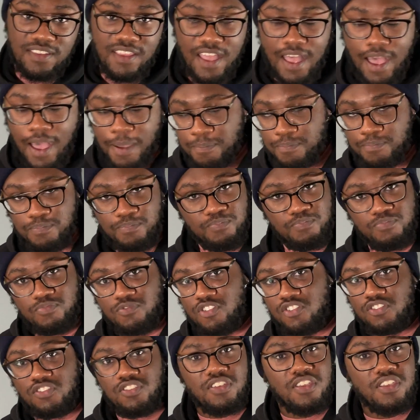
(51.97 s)
I'm
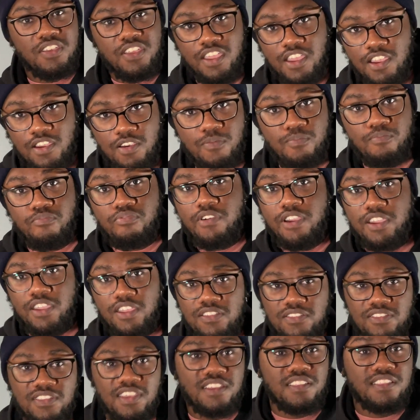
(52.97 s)
just here breaking
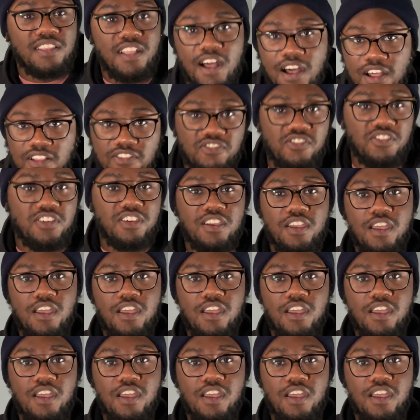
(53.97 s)
technology.